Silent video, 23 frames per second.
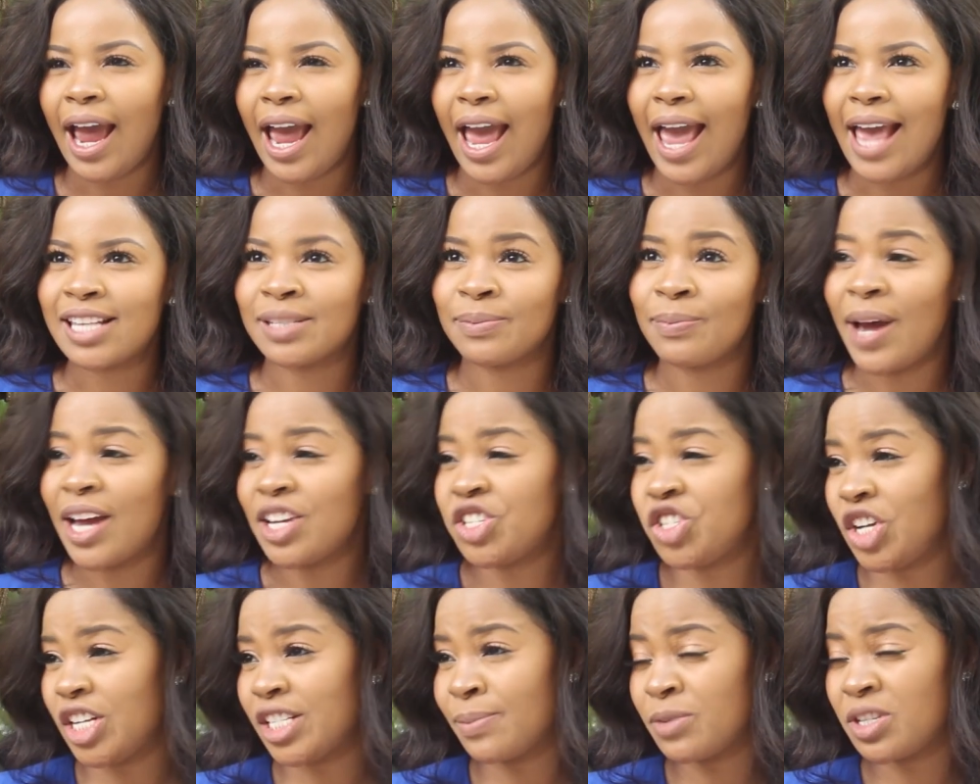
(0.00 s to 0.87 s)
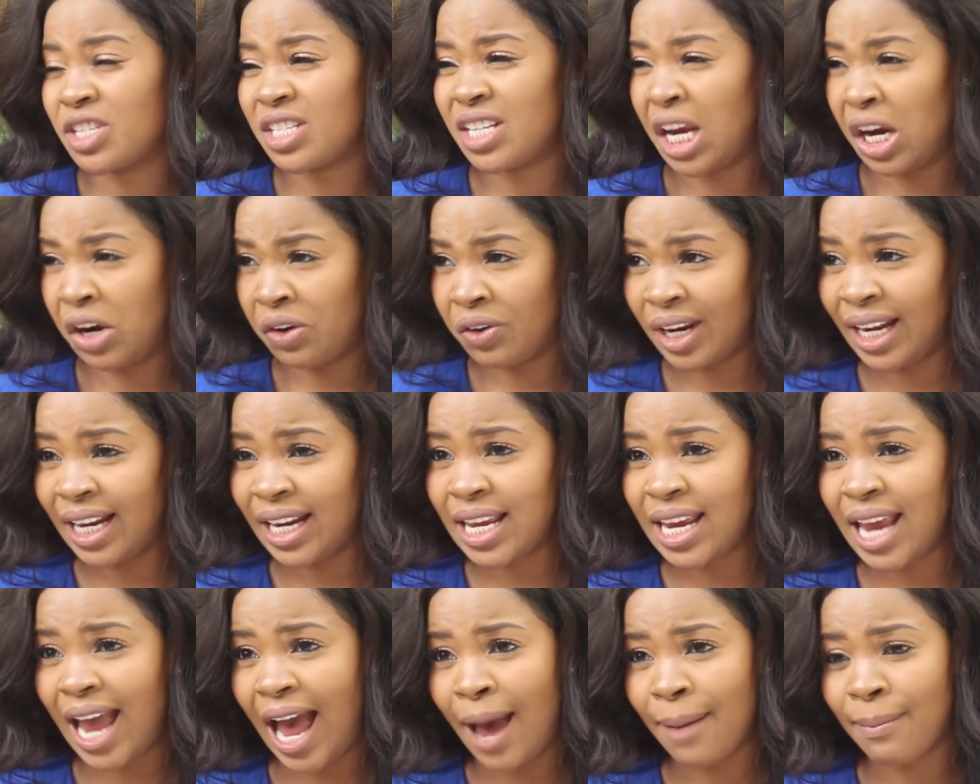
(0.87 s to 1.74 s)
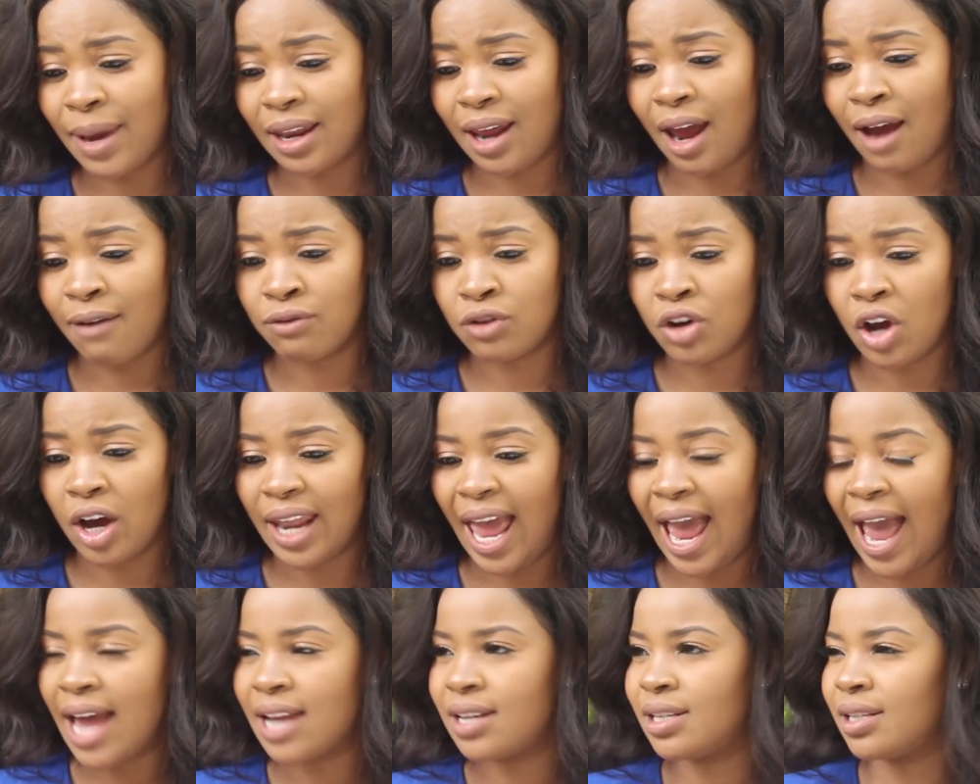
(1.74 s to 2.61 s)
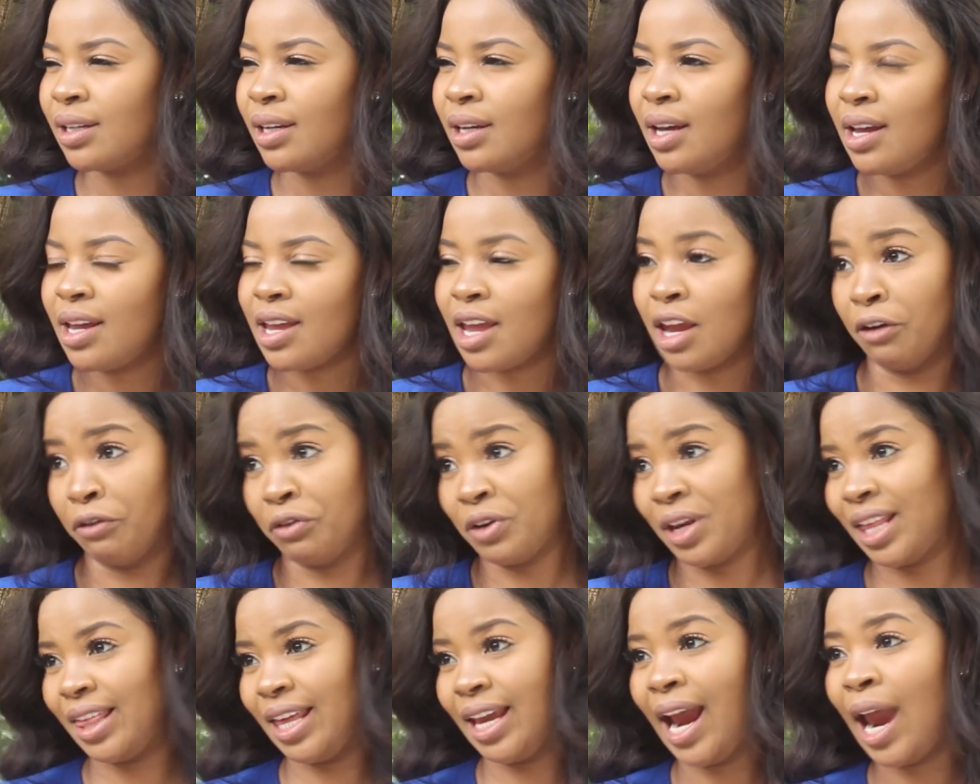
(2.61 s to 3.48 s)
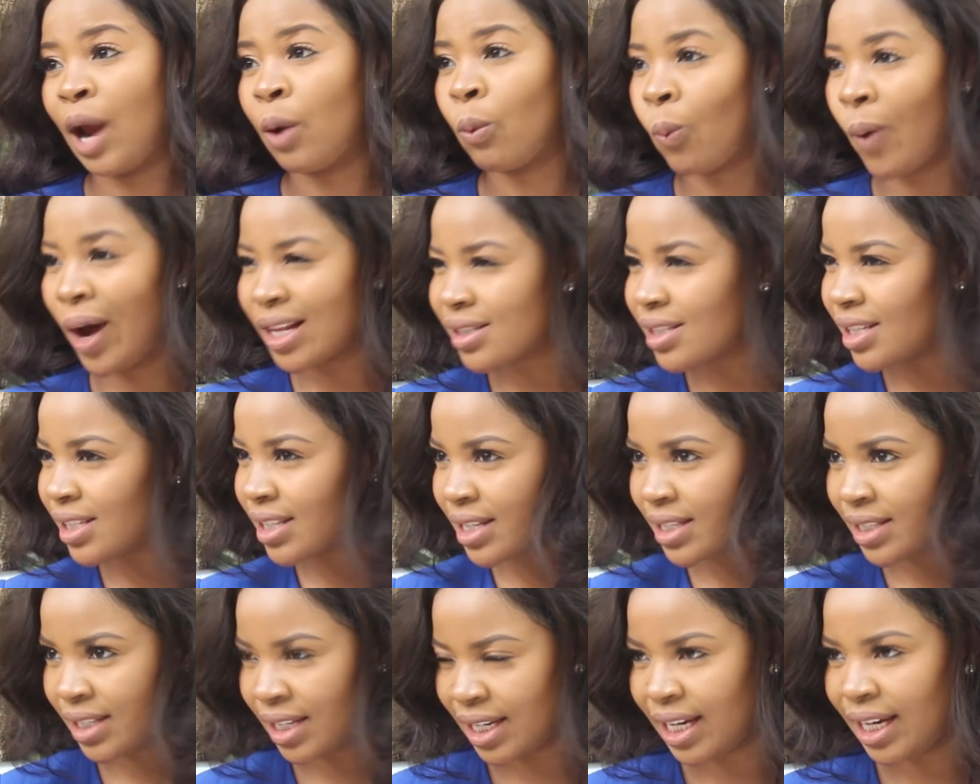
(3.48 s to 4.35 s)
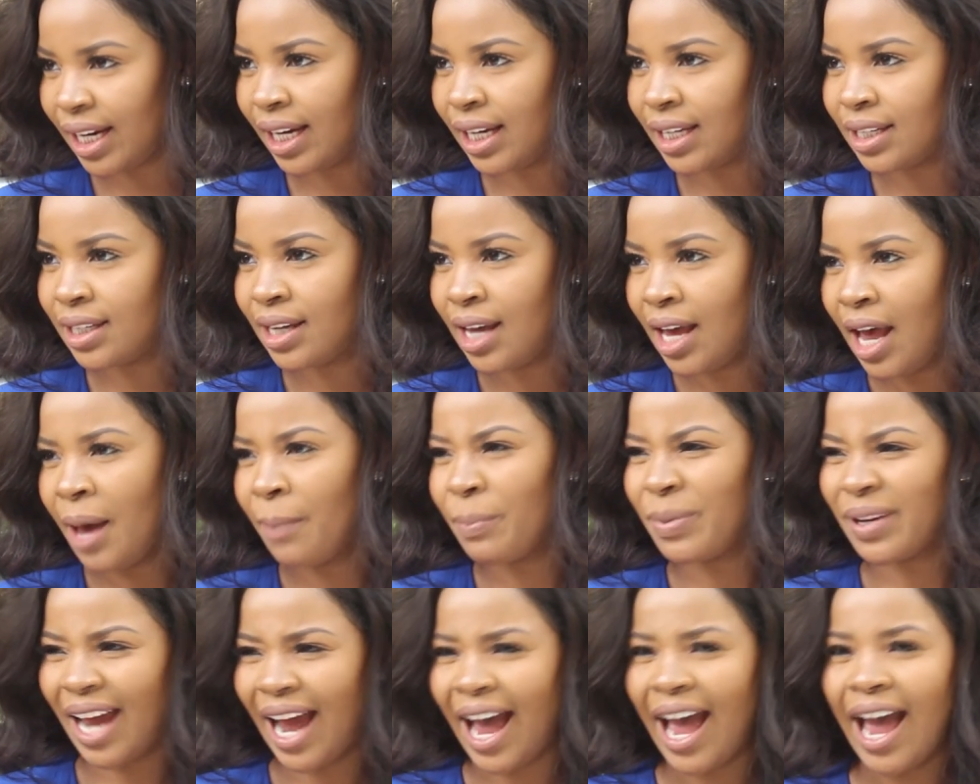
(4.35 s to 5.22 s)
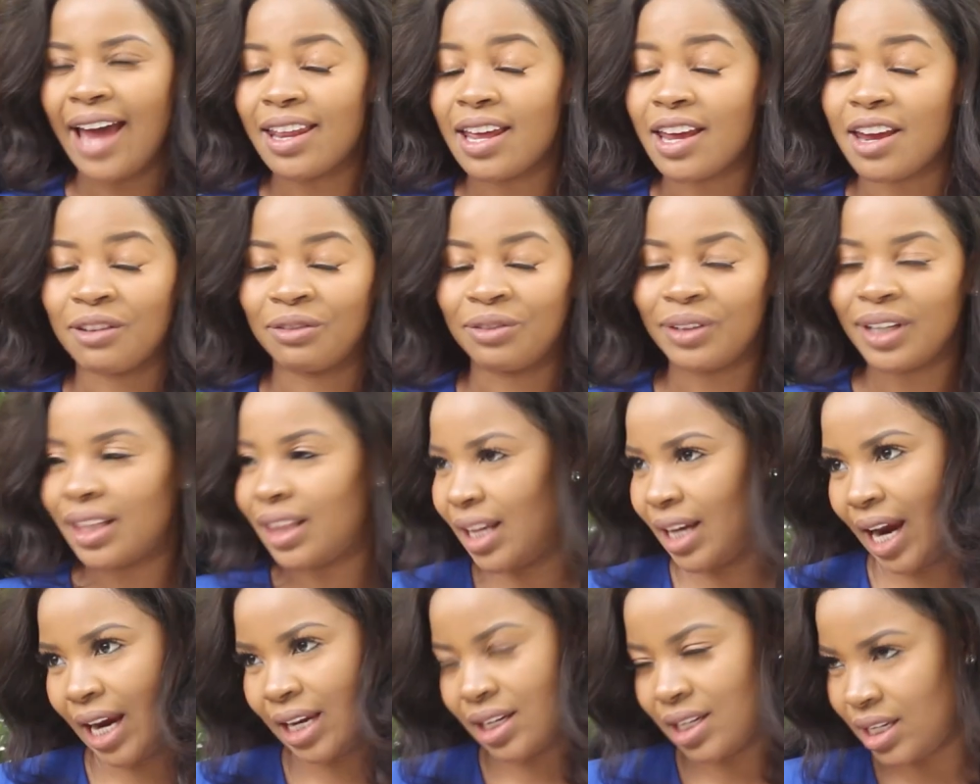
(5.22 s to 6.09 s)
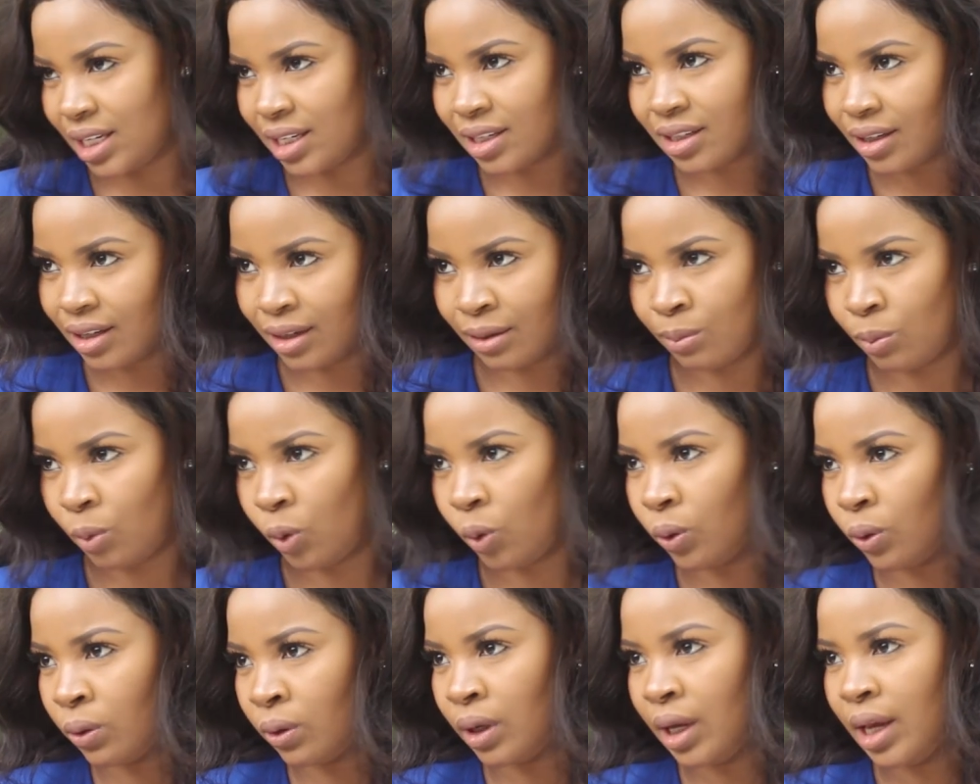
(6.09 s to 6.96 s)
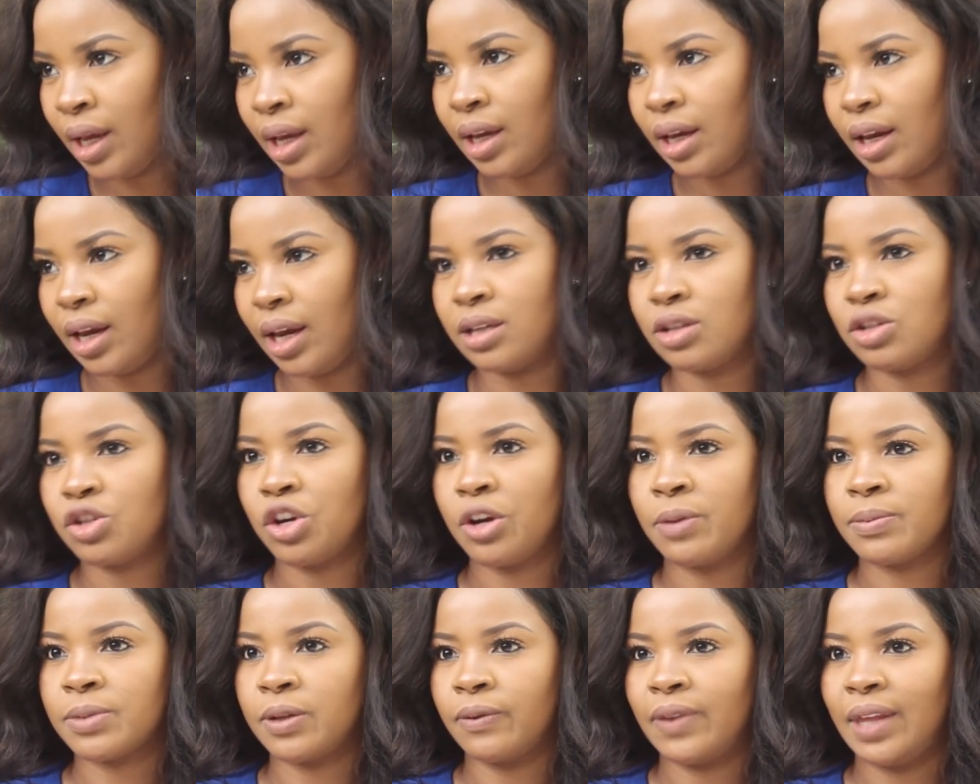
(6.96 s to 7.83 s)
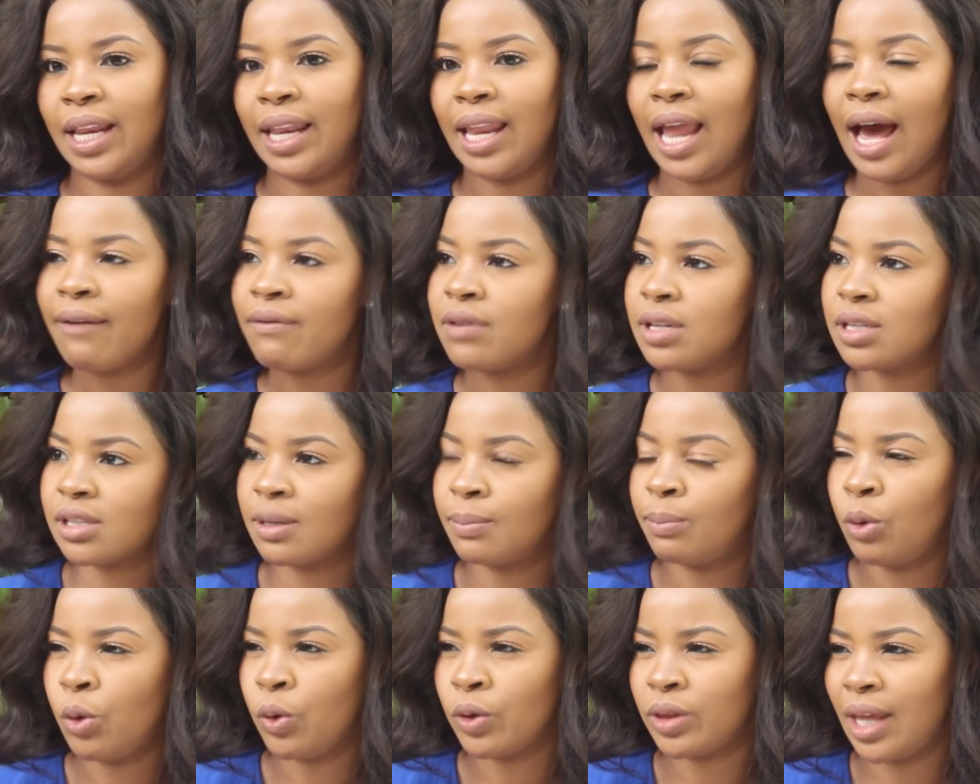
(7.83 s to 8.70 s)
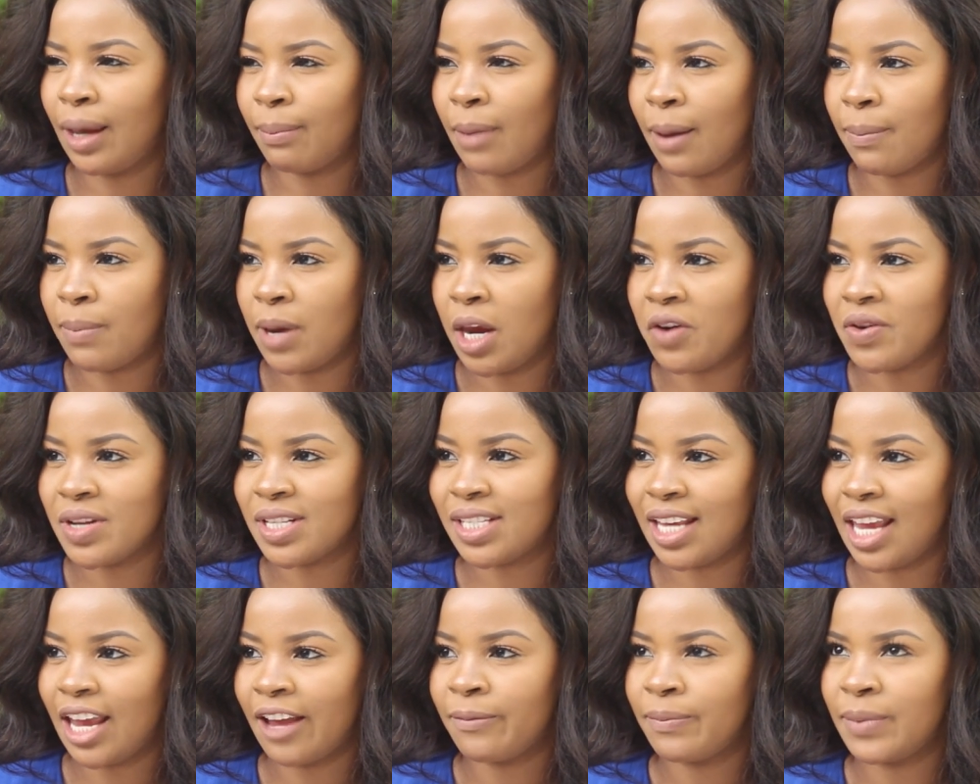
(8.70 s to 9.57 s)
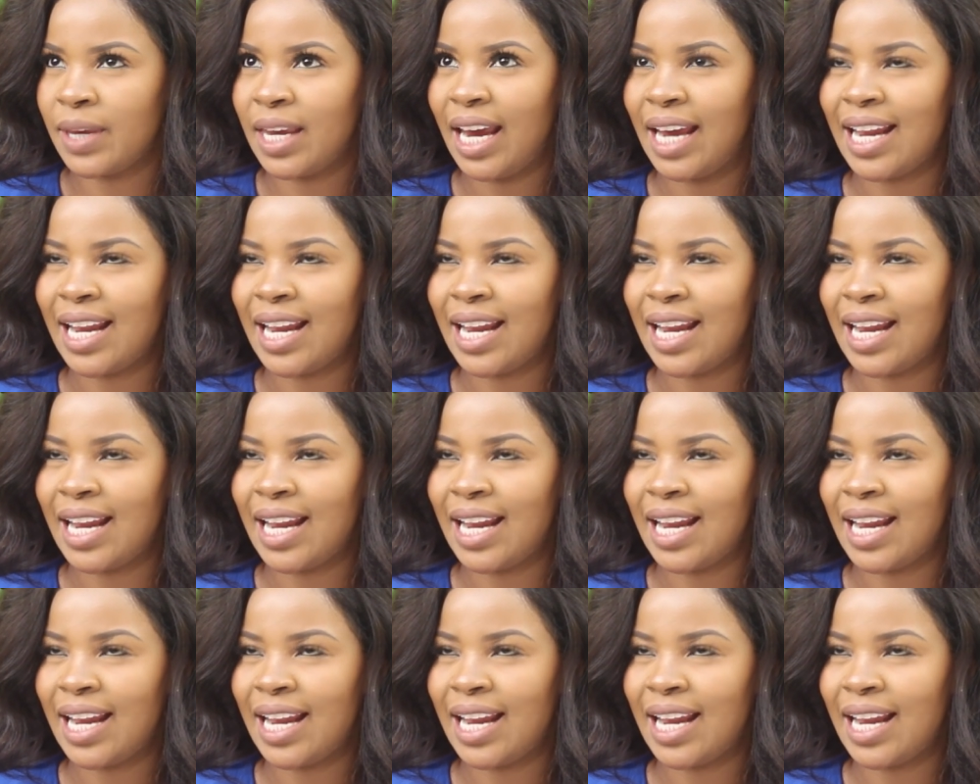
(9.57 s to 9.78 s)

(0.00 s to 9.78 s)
as much as materially I may have not had everything I wanted as a kid, but I had everything I needed and more in terms of the love and support that my parents gave me.